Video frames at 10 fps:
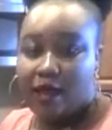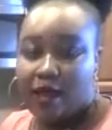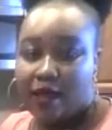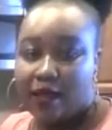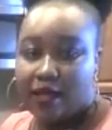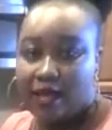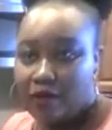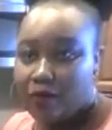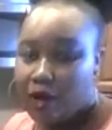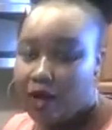
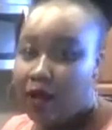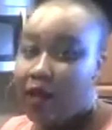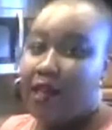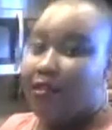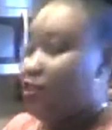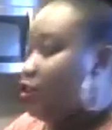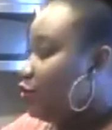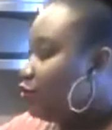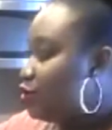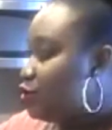quinoa, you do
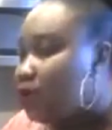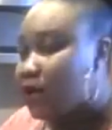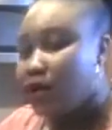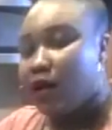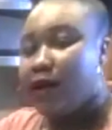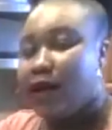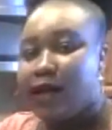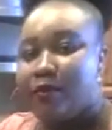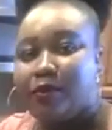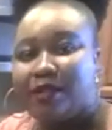want to go ahead and
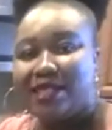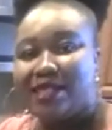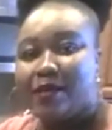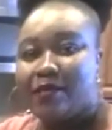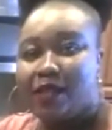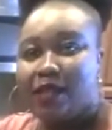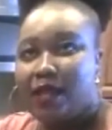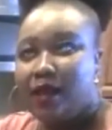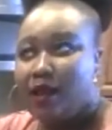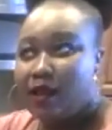put something
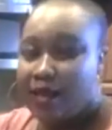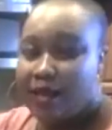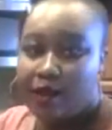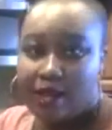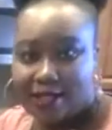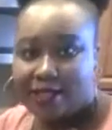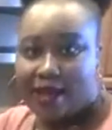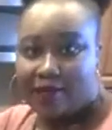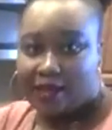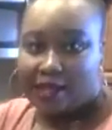inside the
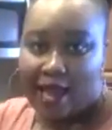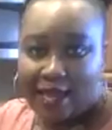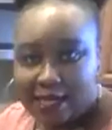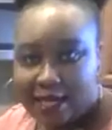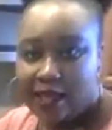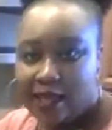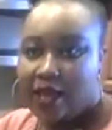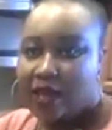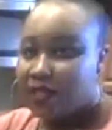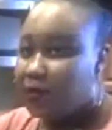lining,
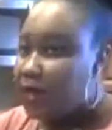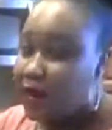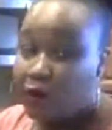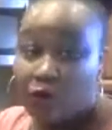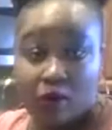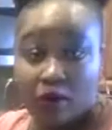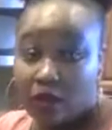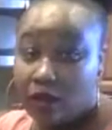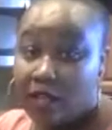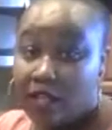some kind of oil,
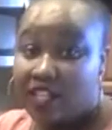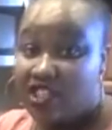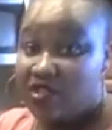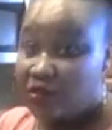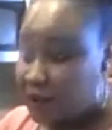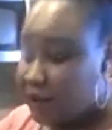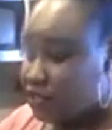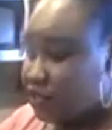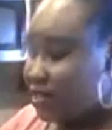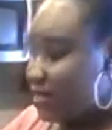because you want to make sure it
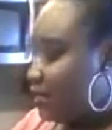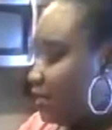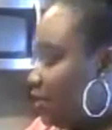doesn't stick.